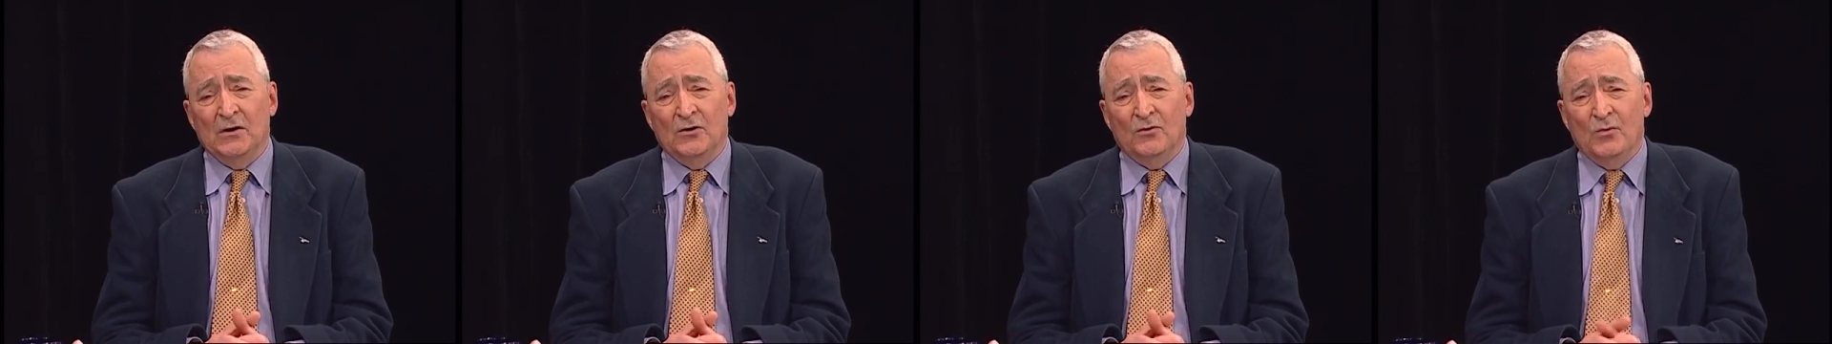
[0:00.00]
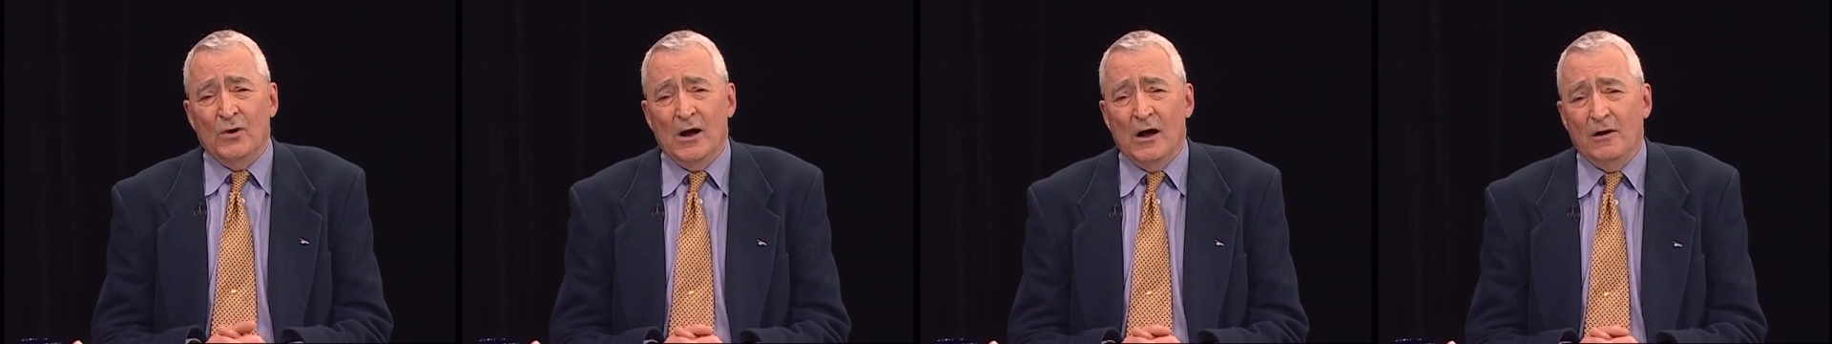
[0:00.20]

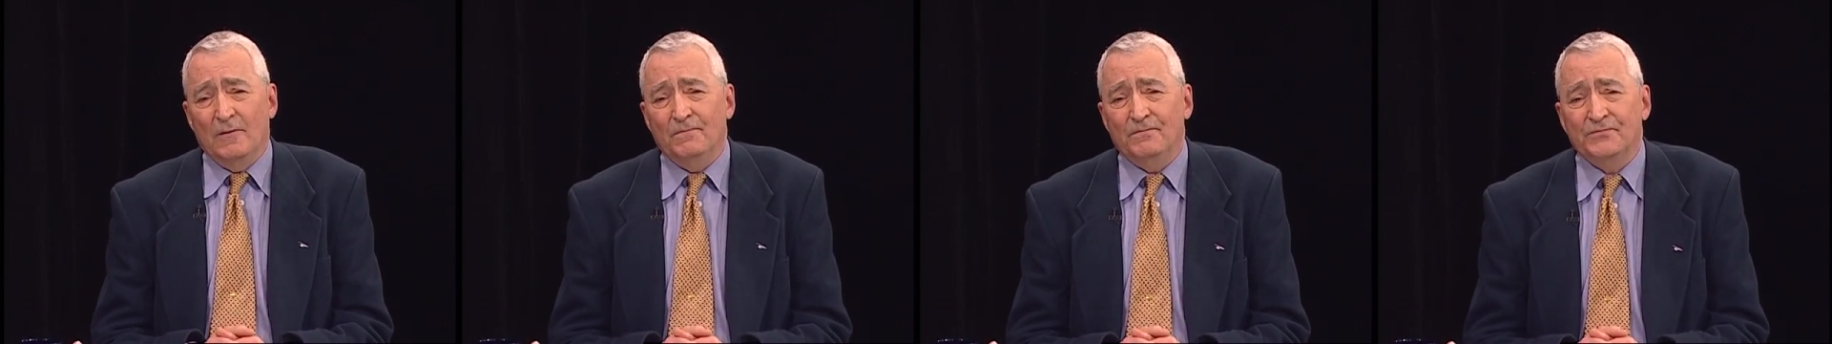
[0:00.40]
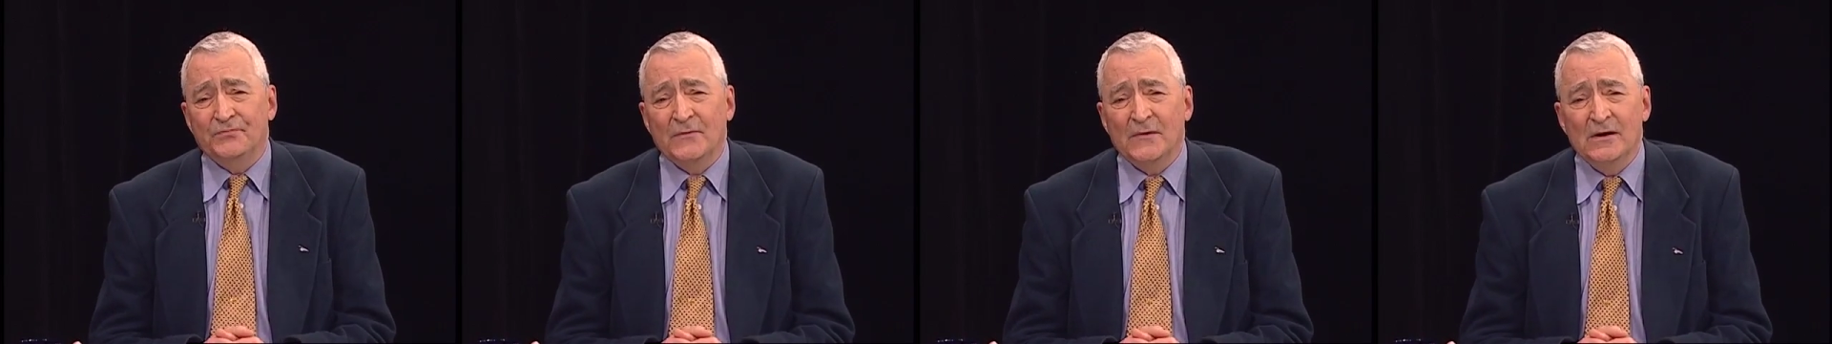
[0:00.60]
Well,
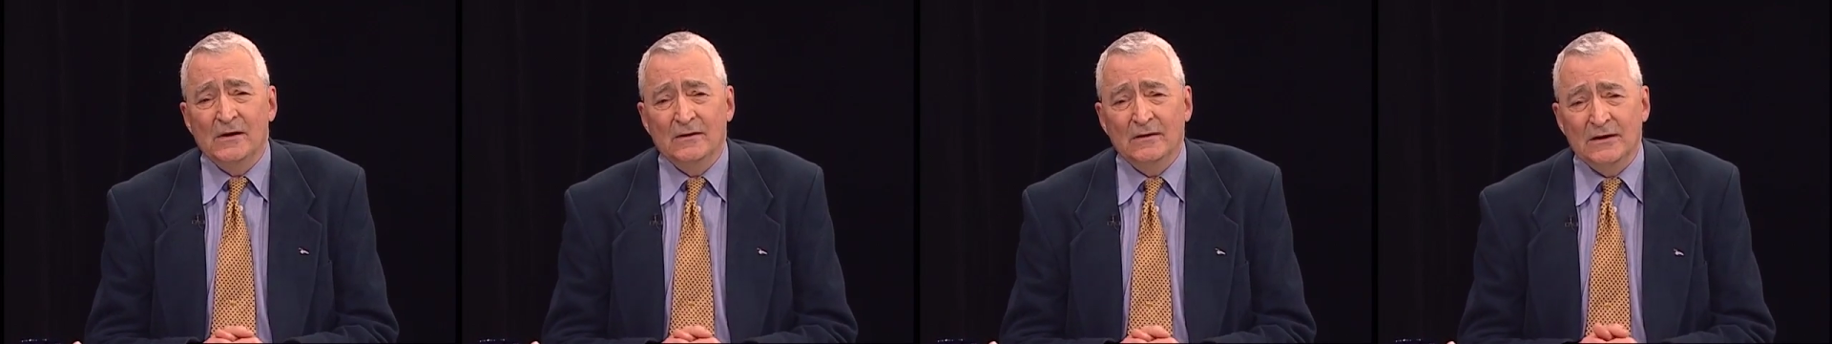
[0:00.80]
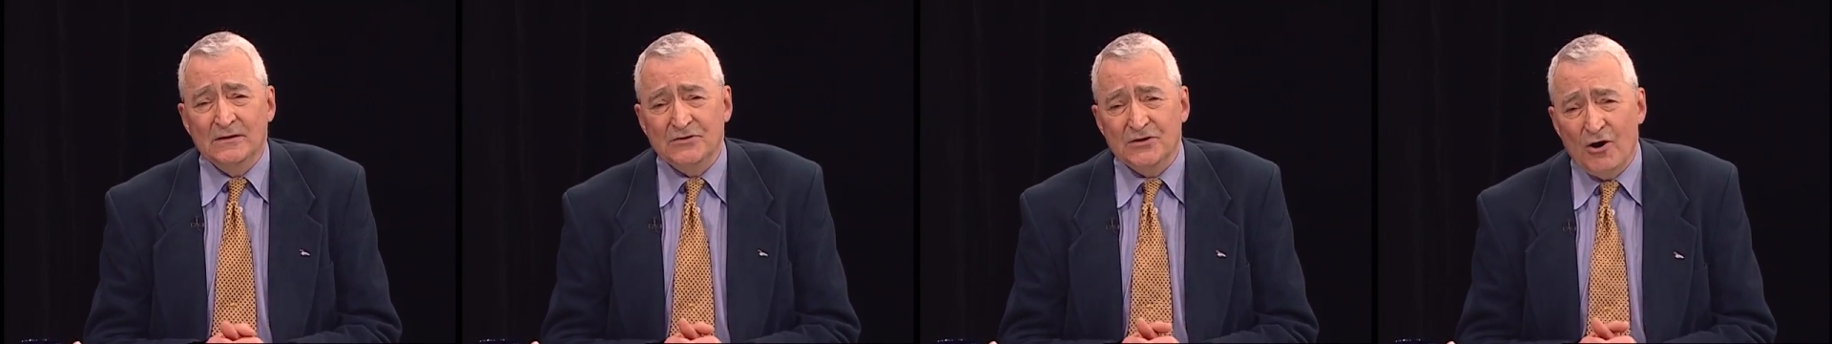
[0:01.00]

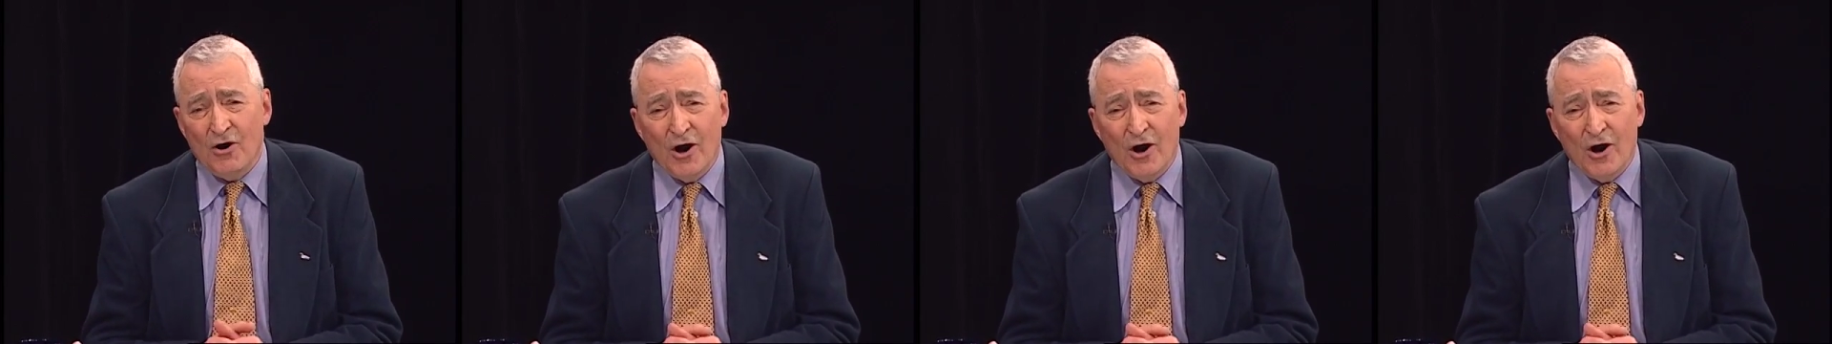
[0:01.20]
let's